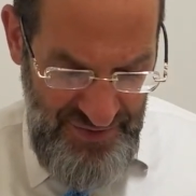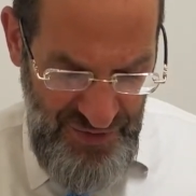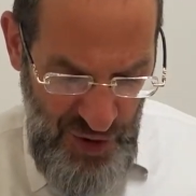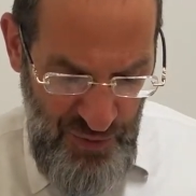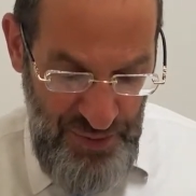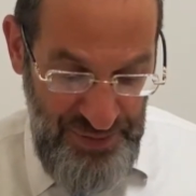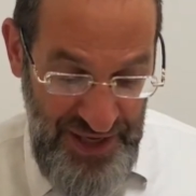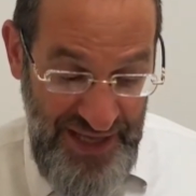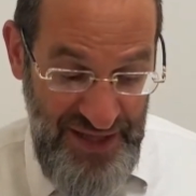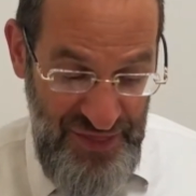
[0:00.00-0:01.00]
No more
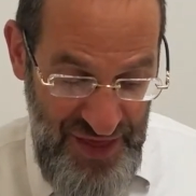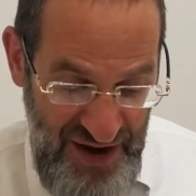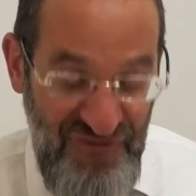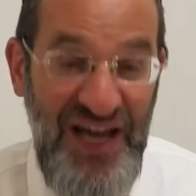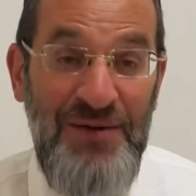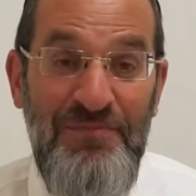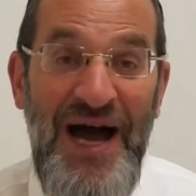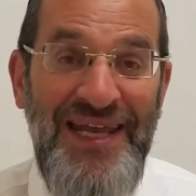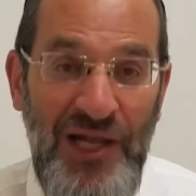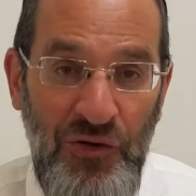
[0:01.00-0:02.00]
plant. And then
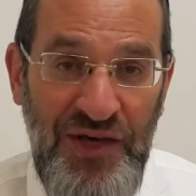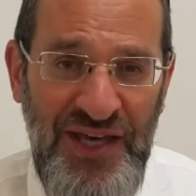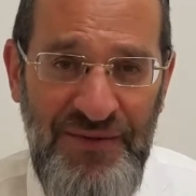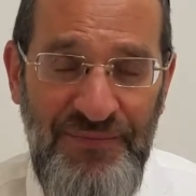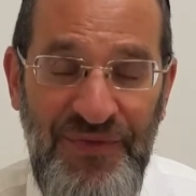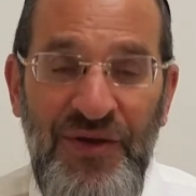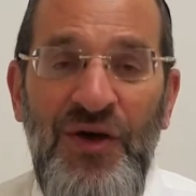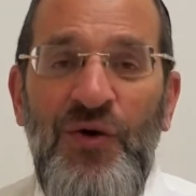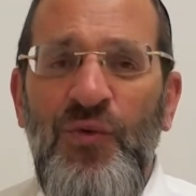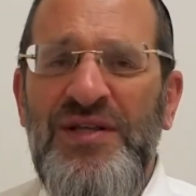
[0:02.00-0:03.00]
Vayeman Elokim,
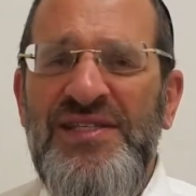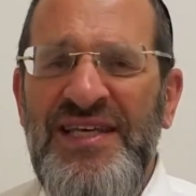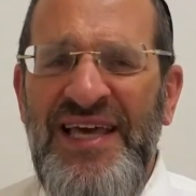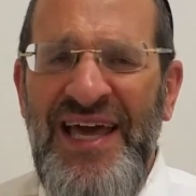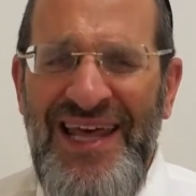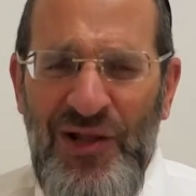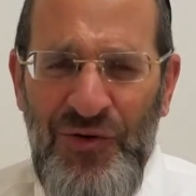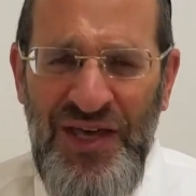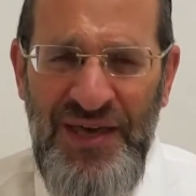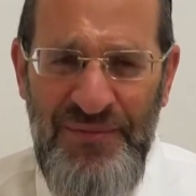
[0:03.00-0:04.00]
Once again,
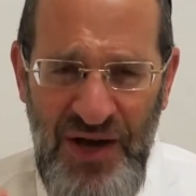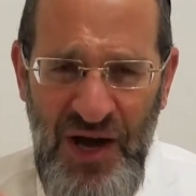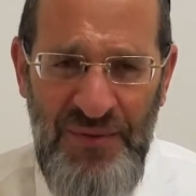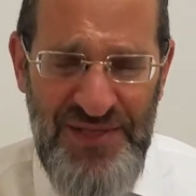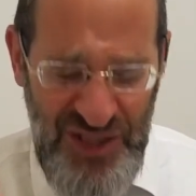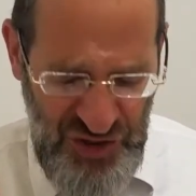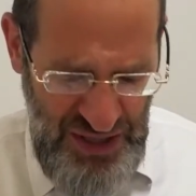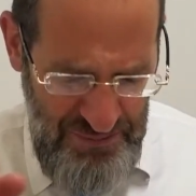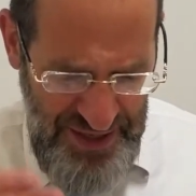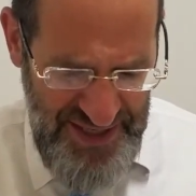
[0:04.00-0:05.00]
Elokim comes,
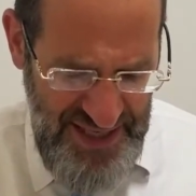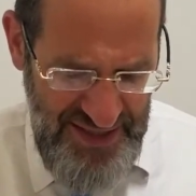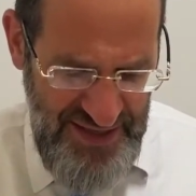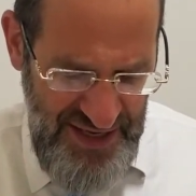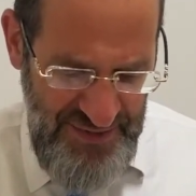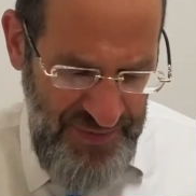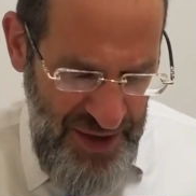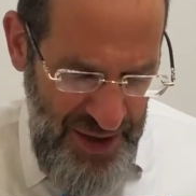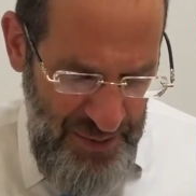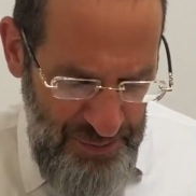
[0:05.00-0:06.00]
Hashem Midas
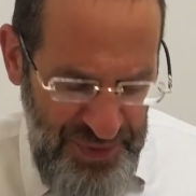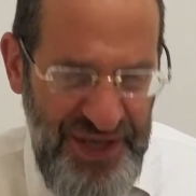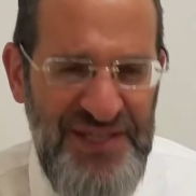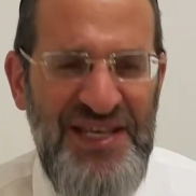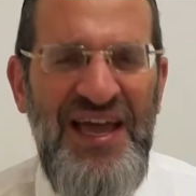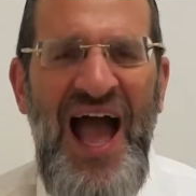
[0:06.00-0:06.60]
Hadin, brings a